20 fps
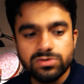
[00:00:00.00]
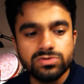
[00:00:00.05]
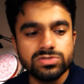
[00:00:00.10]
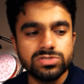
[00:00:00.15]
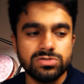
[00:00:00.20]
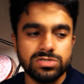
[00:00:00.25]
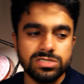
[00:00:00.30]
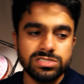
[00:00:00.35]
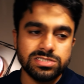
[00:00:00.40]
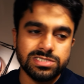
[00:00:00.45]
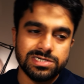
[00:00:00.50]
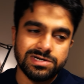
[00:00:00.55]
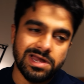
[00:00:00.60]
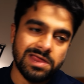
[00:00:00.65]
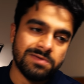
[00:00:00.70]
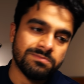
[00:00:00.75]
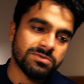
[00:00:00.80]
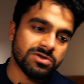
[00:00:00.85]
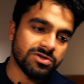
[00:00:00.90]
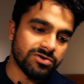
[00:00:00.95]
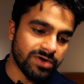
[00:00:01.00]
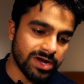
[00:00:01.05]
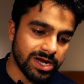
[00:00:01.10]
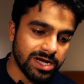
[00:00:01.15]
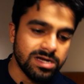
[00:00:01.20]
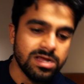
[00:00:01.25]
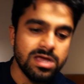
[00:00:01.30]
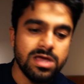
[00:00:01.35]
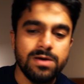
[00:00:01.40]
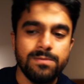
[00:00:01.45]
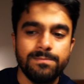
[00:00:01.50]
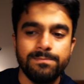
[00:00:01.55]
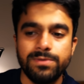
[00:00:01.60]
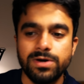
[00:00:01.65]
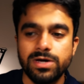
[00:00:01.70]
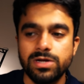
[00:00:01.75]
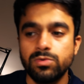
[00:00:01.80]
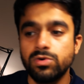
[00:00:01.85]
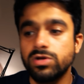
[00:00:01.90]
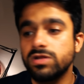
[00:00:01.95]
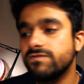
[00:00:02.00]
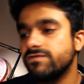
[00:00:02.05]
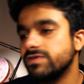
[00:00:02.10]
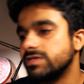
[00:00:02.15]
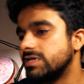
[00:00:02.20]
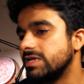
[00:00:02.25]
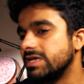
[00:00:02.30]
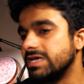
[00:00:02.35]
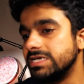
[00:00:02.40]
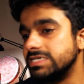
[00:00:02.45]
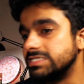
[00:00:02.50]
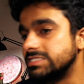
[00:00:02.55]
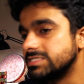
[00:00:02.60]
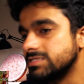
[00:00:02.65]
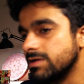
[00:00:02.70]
goes on Instagram, great, but what if it is